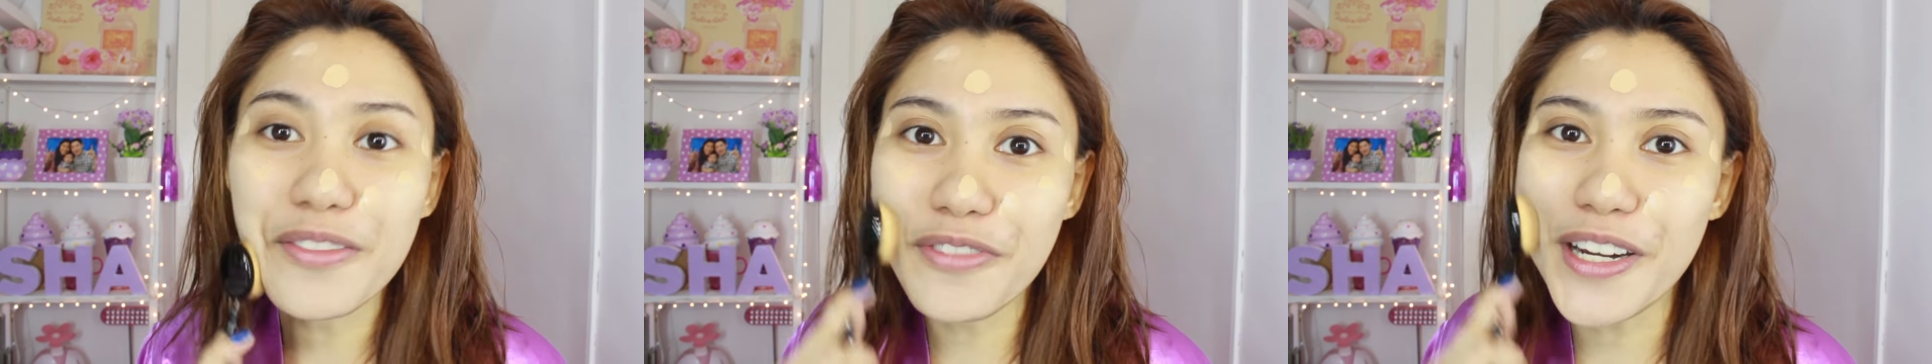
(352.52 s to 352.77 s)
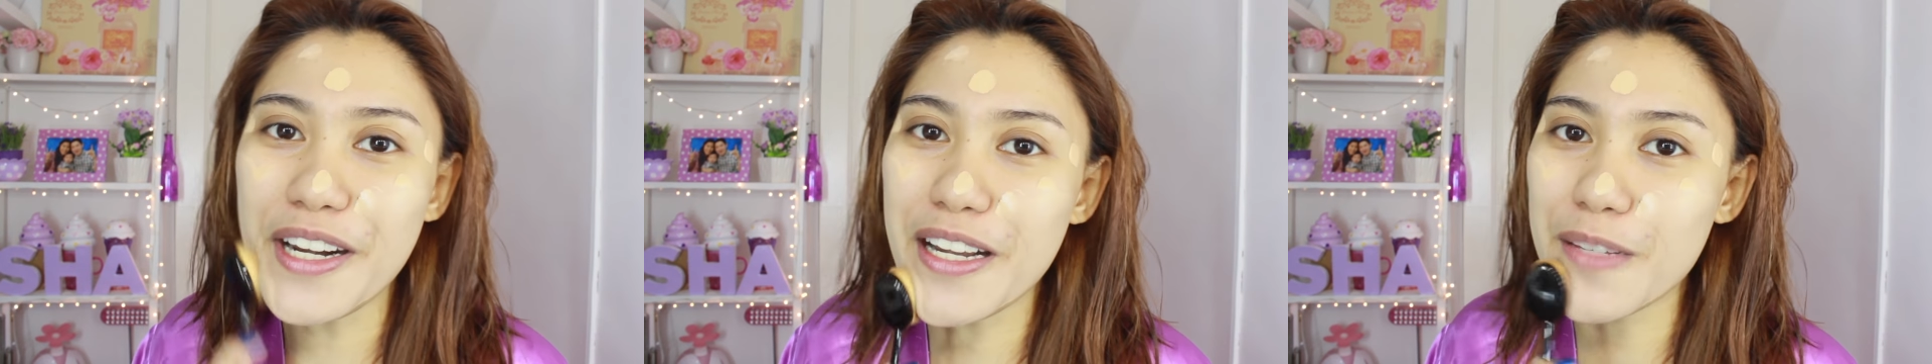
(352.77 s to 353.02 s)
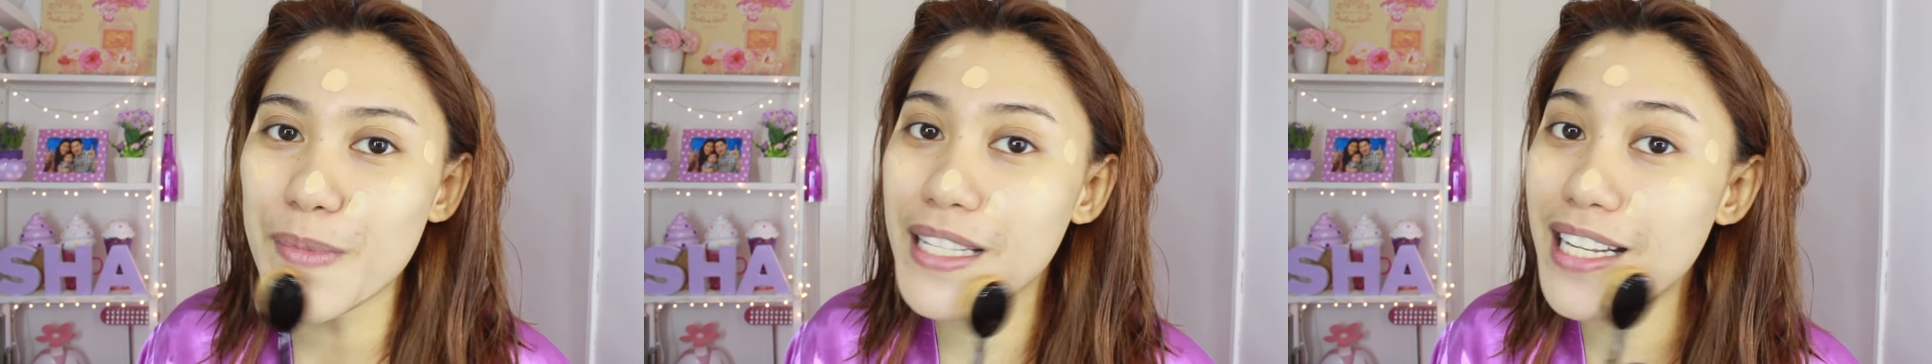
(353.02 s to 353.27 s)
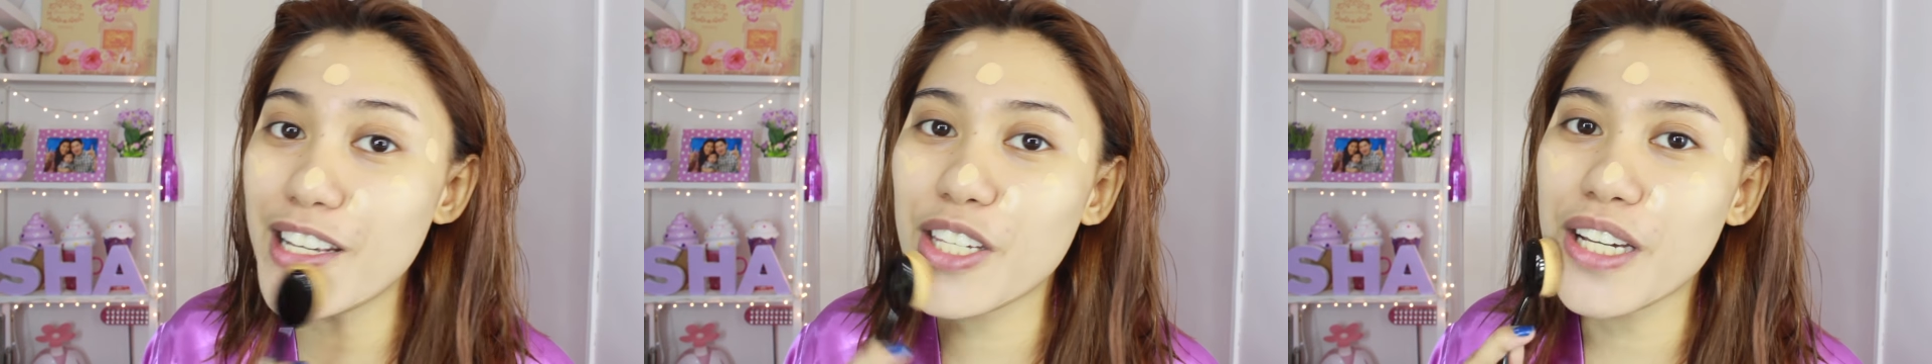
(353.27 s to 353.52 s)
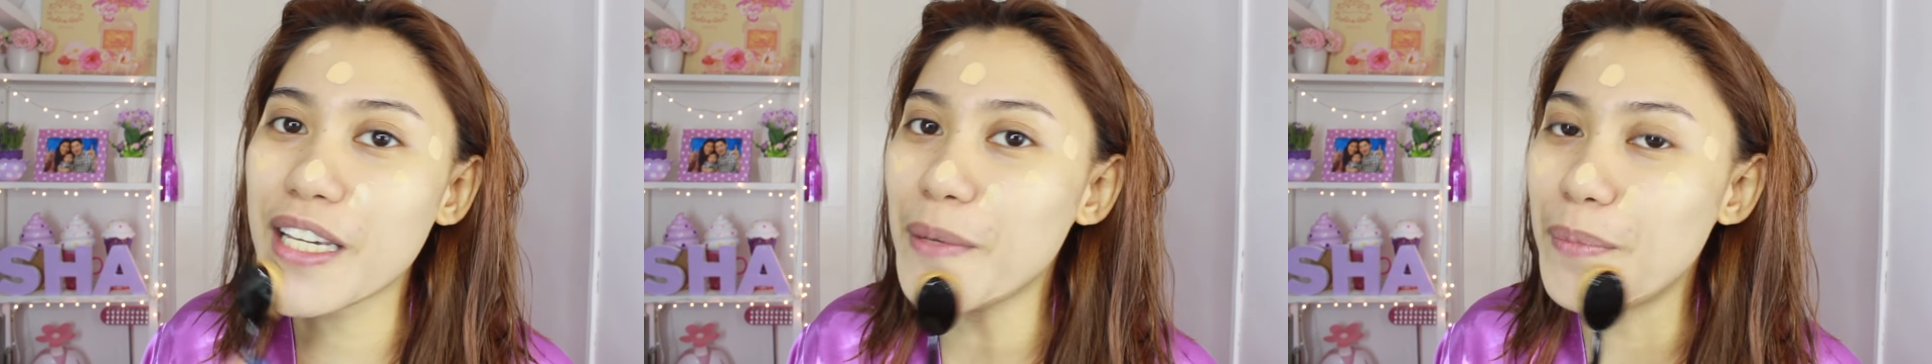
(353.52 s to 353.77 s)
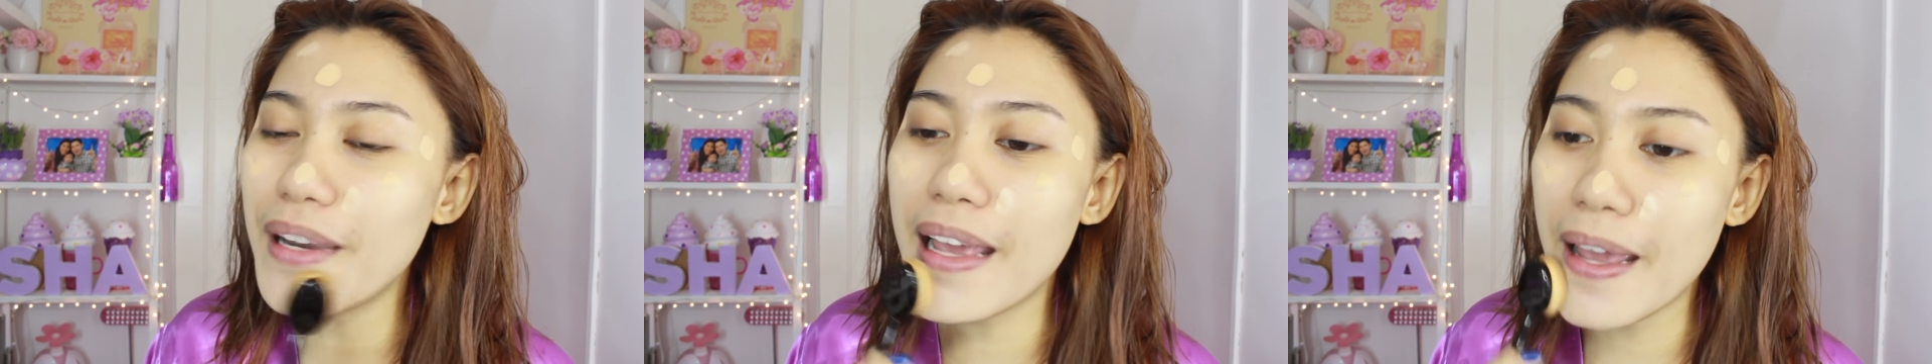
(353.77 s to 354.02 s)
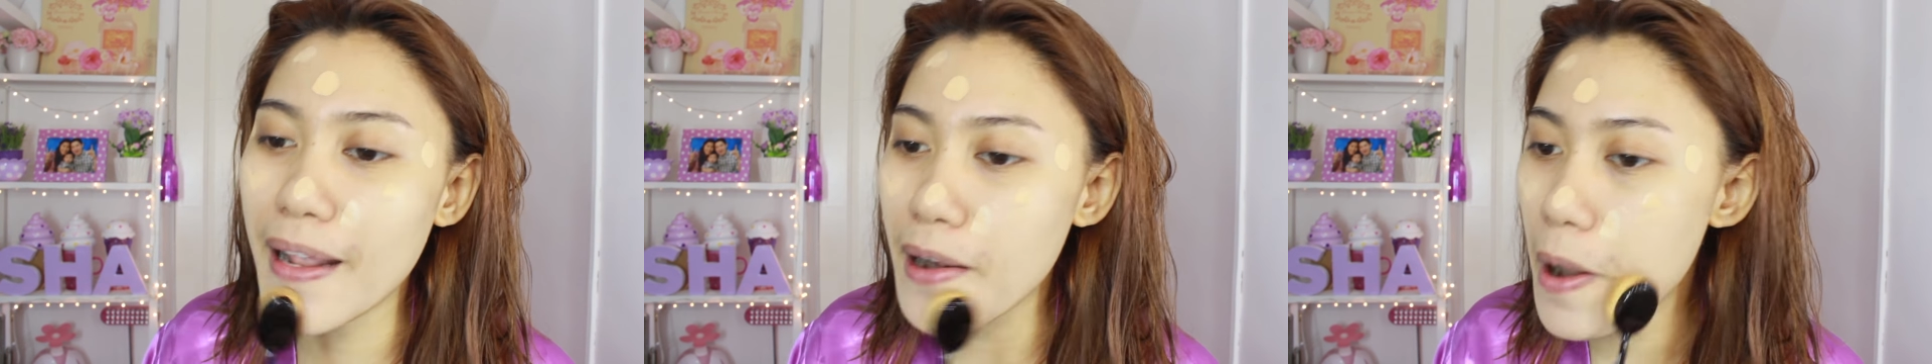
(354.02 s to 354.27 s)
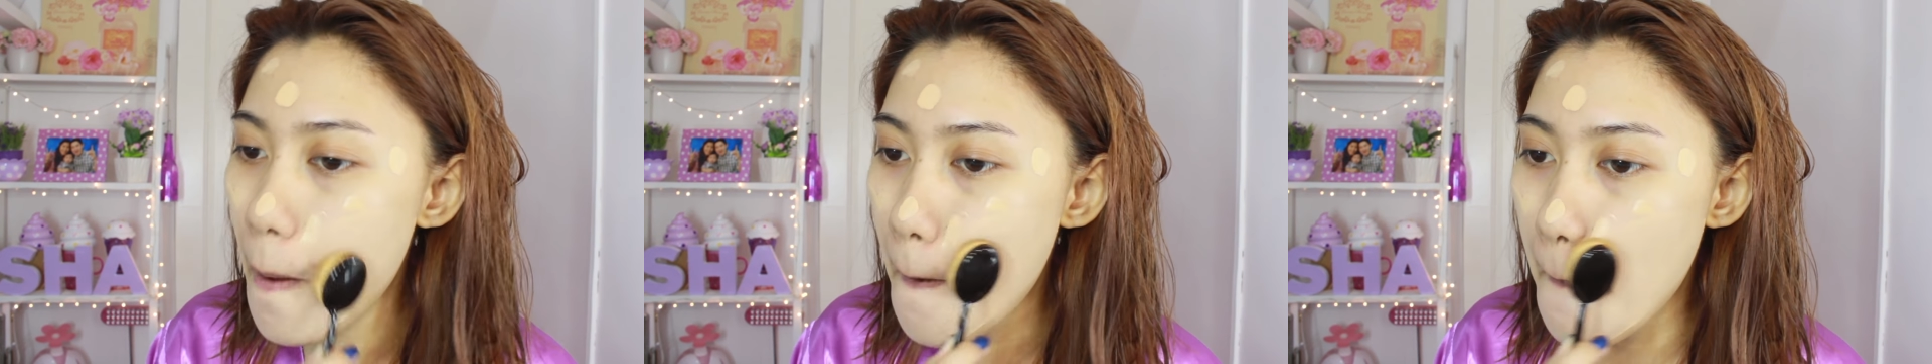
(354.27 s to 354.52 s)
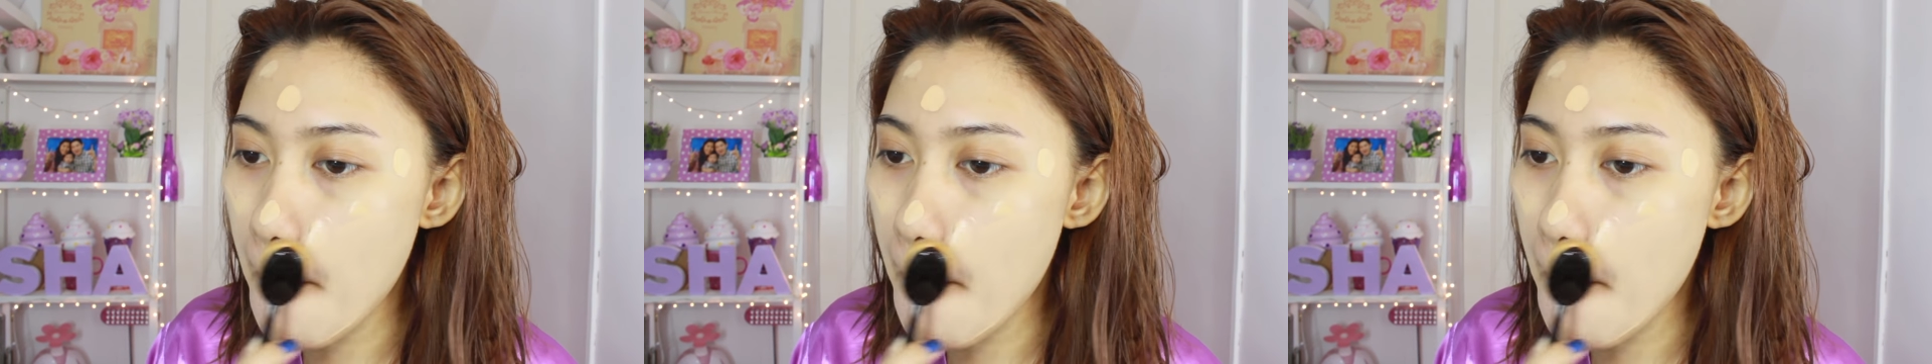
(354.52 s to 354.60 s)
Fairness, madali siyang i-blend.